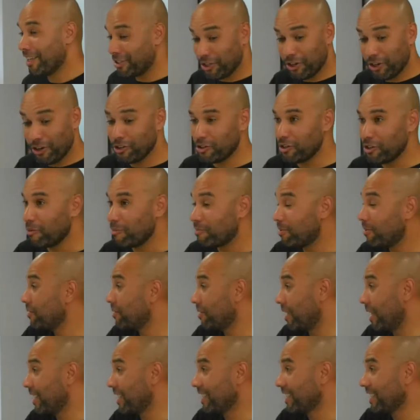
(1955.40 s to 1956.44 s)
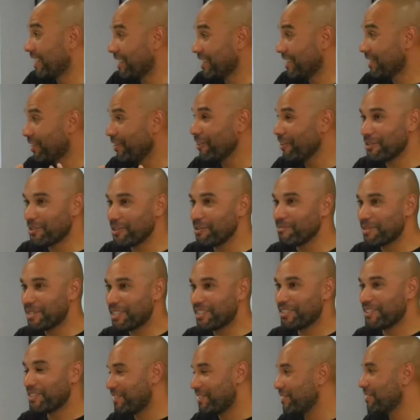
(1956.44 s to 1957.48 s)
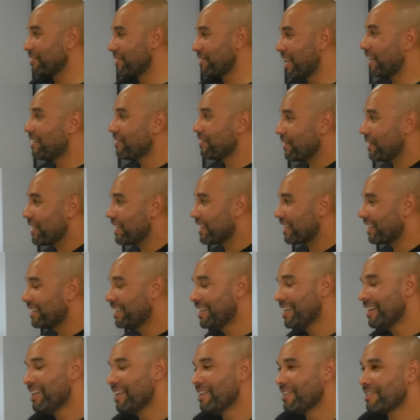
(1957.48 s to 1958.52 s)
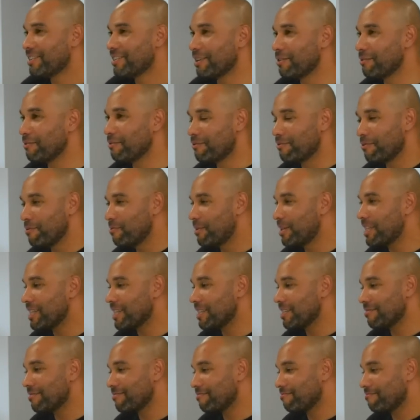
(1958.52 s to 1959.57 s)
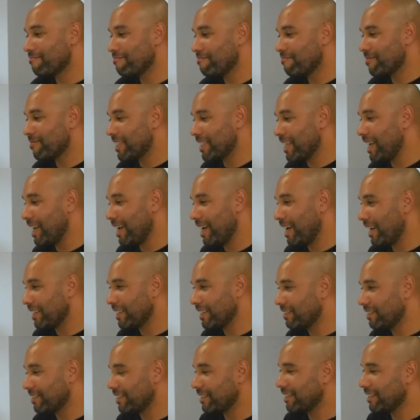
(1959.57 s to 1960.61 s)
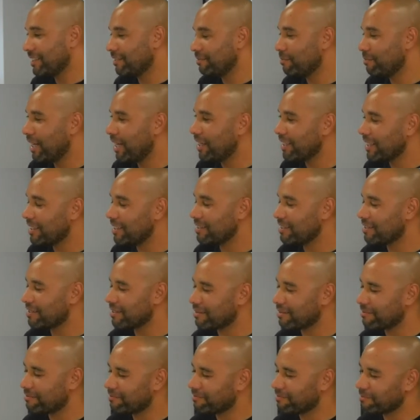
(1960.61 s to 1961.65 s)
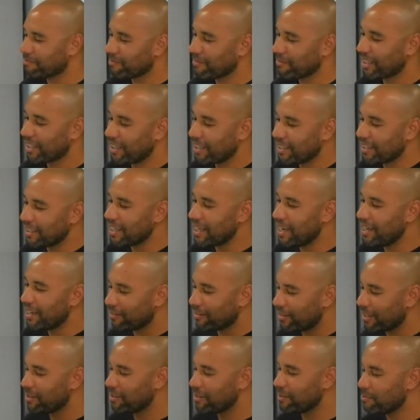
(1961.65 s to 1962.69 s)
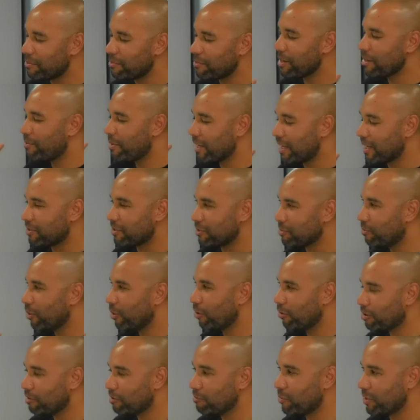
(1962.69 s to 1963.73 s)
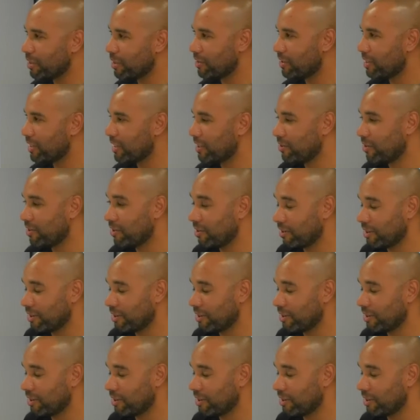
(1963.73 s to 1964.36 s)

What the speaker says: your job, right? Your job is to do that thing. So for me, marketers, and again, I think there's maybe a big and a small company thing going on.